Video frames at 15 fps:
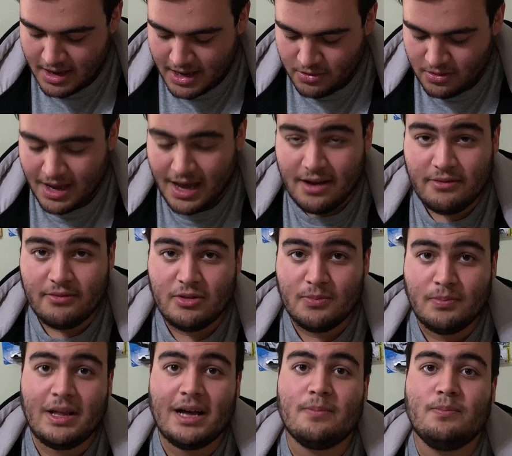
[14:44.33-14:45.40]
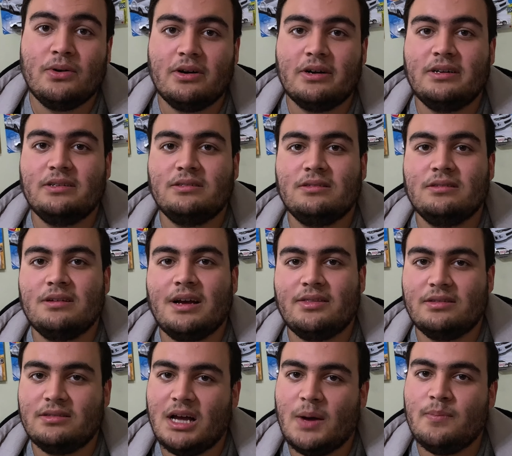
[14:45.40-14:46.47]
and you have the black bars at
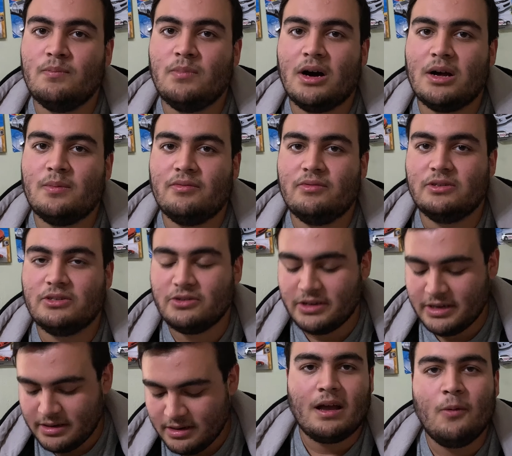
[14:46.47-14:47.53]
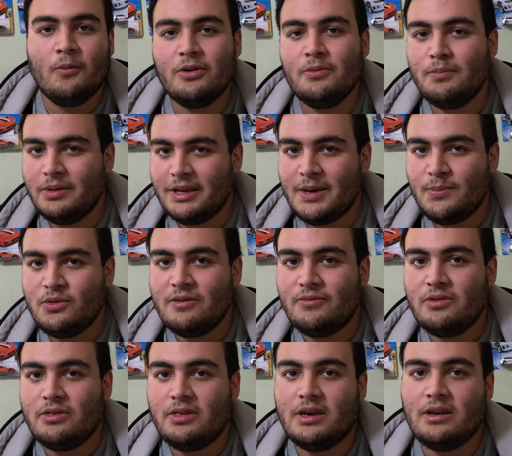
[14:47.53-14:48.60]
the top and bottom of the screen. I wouldn't blame you if
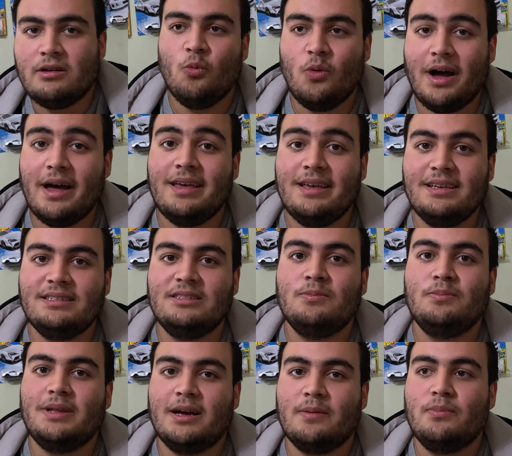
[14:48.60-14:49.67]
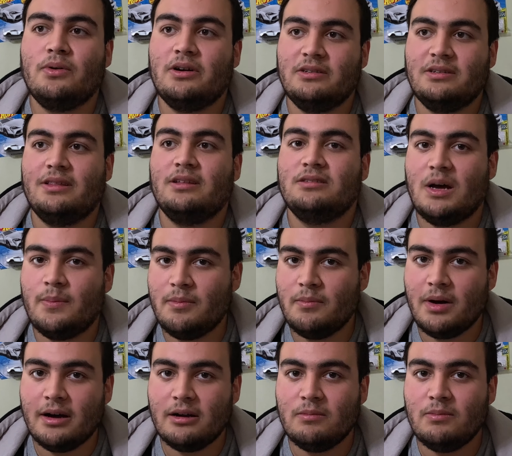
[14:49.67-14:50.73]
you think, why is the black bars at the top and
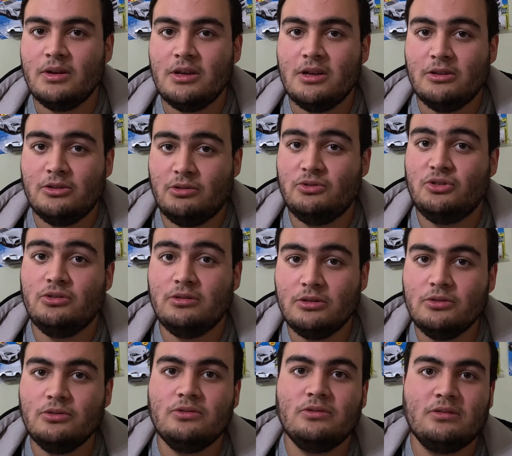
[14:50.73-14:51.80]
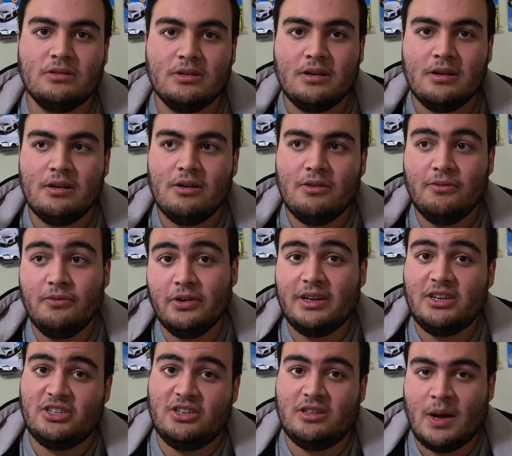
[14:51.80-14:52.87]
bottom? Don't you lose
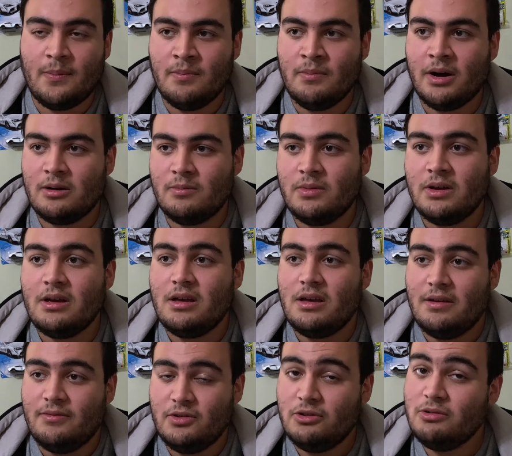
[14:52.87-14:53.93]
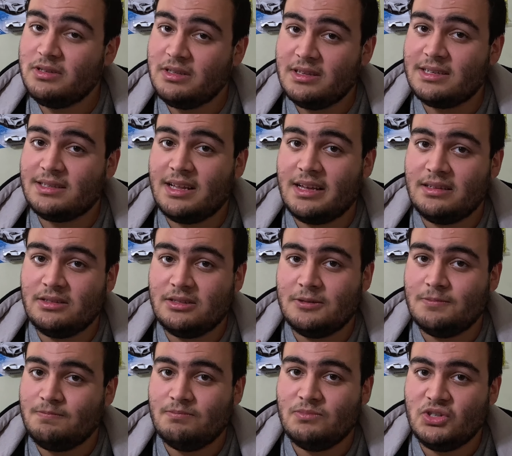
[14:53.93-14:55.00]
footage at the top and bottom? If you're using this lens,
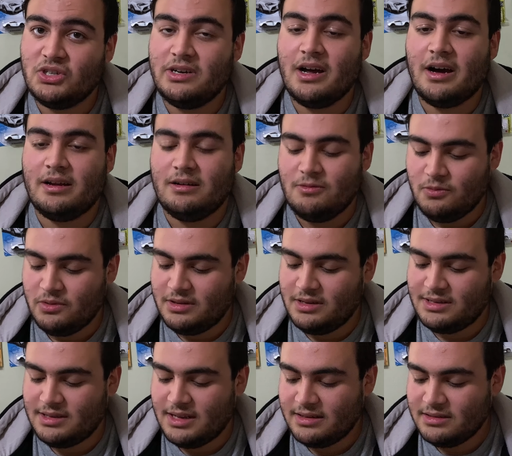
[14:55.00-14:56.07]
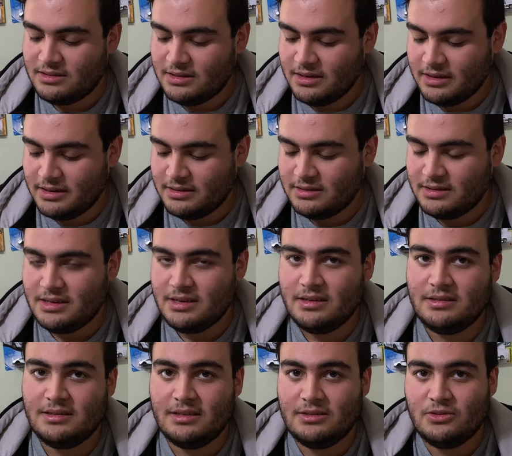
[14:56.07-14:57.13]
you're not. What this lens does
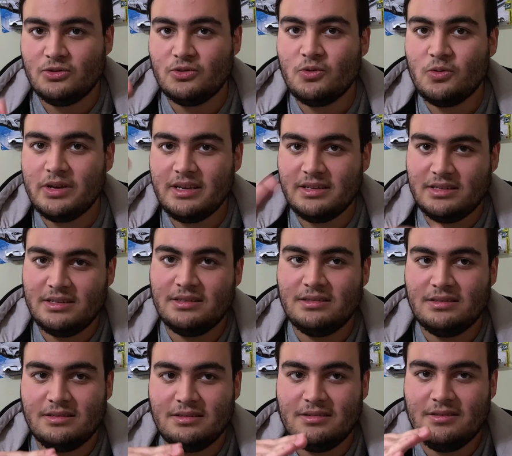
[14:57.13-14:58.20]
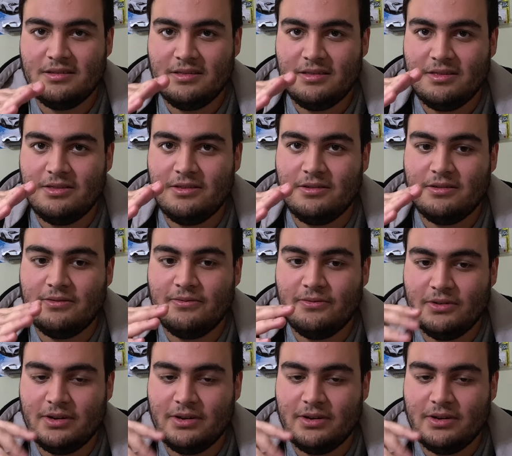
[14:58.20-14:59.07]
is it squeezes the